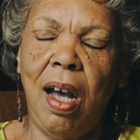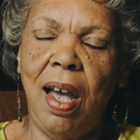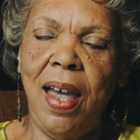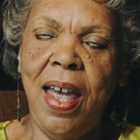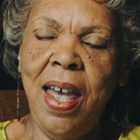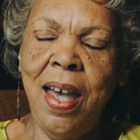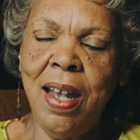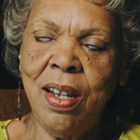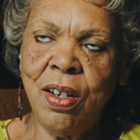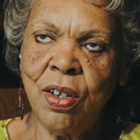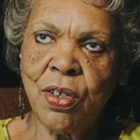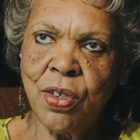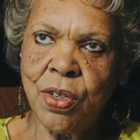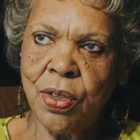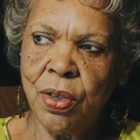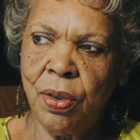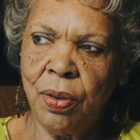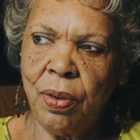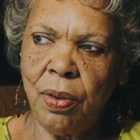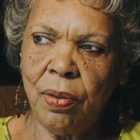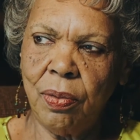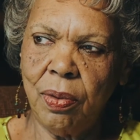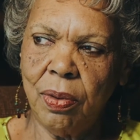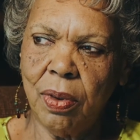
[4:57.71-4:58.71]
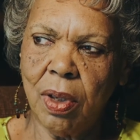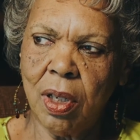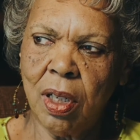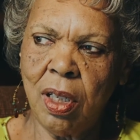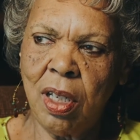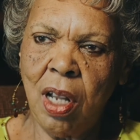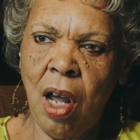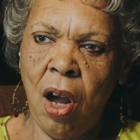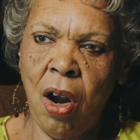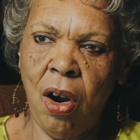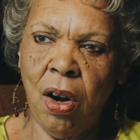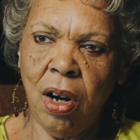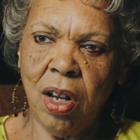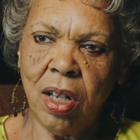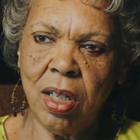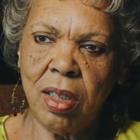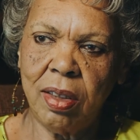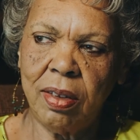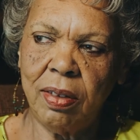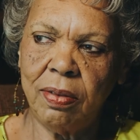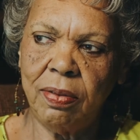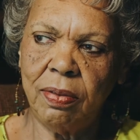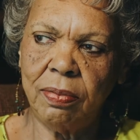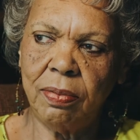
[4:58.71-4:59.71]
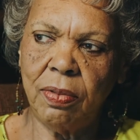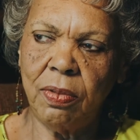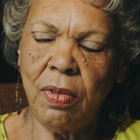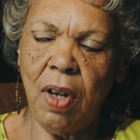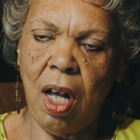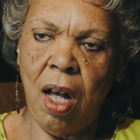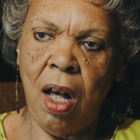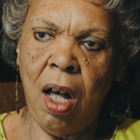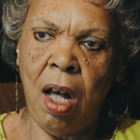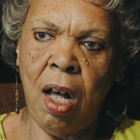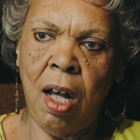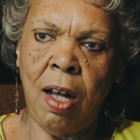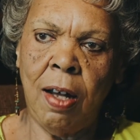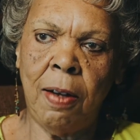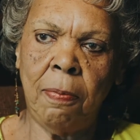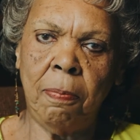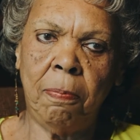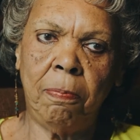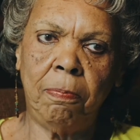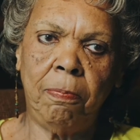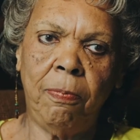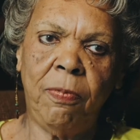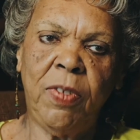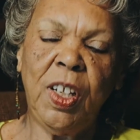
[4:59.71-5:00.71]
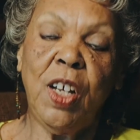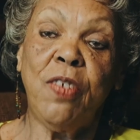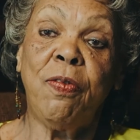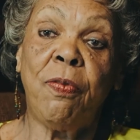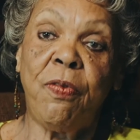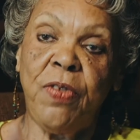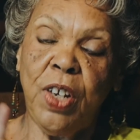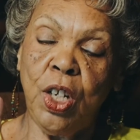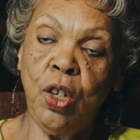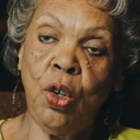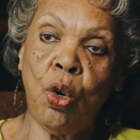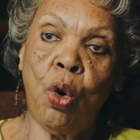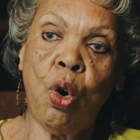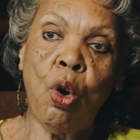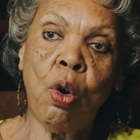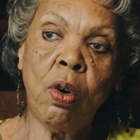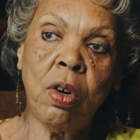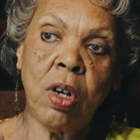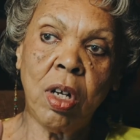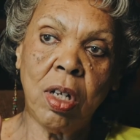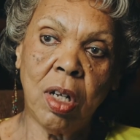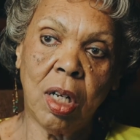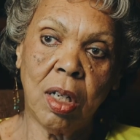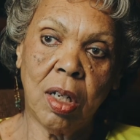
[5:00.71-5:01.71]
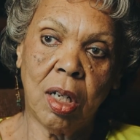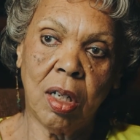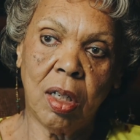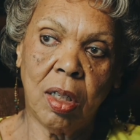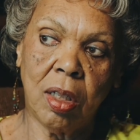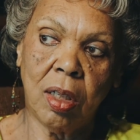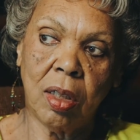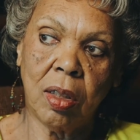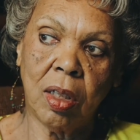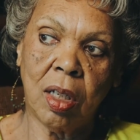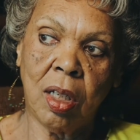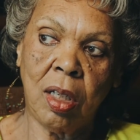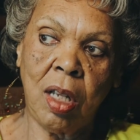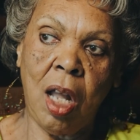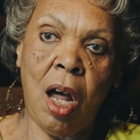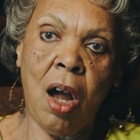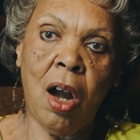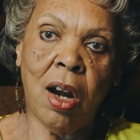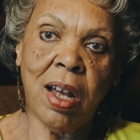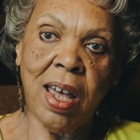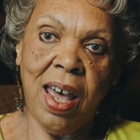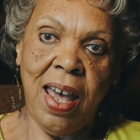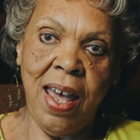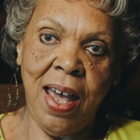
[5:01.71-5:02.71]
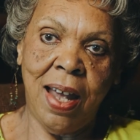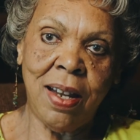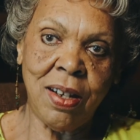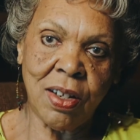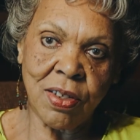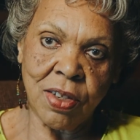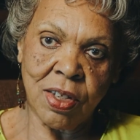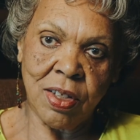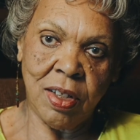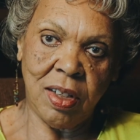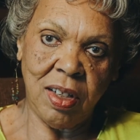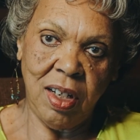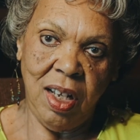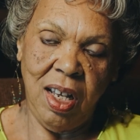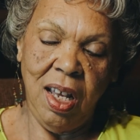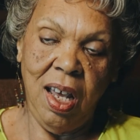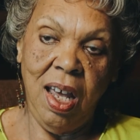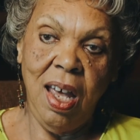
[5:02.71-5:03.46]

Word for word: Anderson Clark, um, Flip Fedora Clark Anderson.